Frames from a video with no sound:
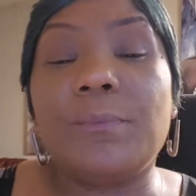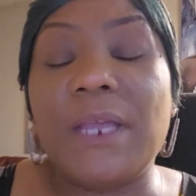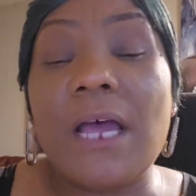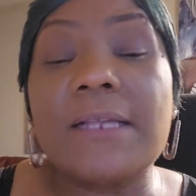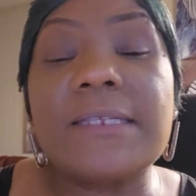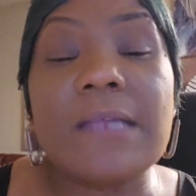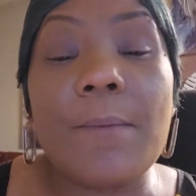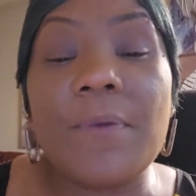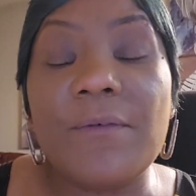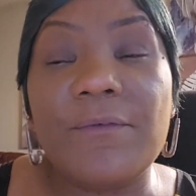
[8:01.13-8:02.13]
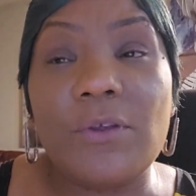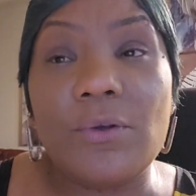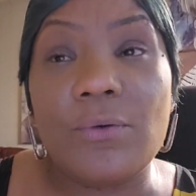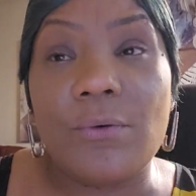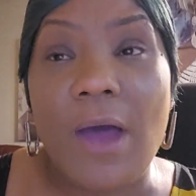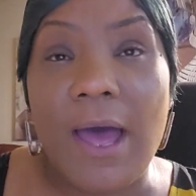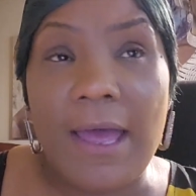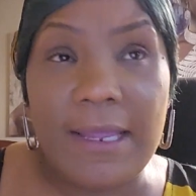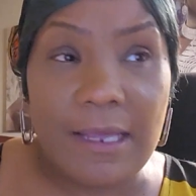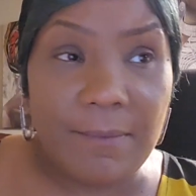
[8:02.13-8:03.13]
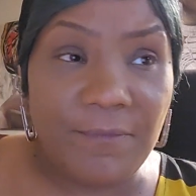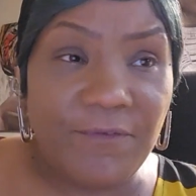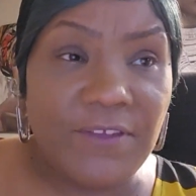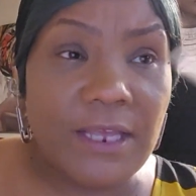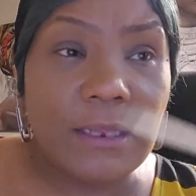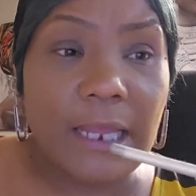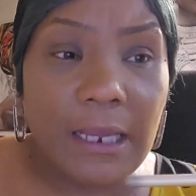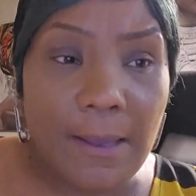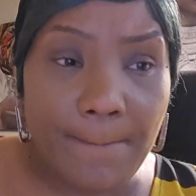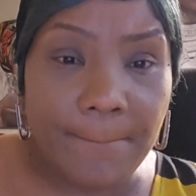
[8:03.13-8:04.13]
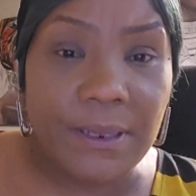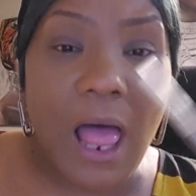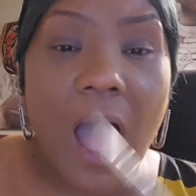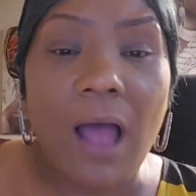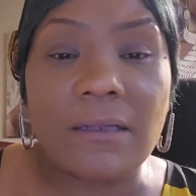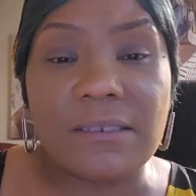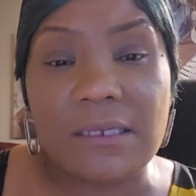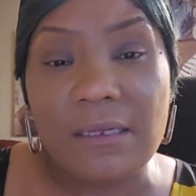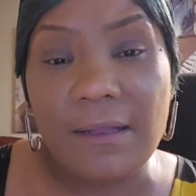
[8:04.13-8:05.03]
Because some of you, I am feeling blocked.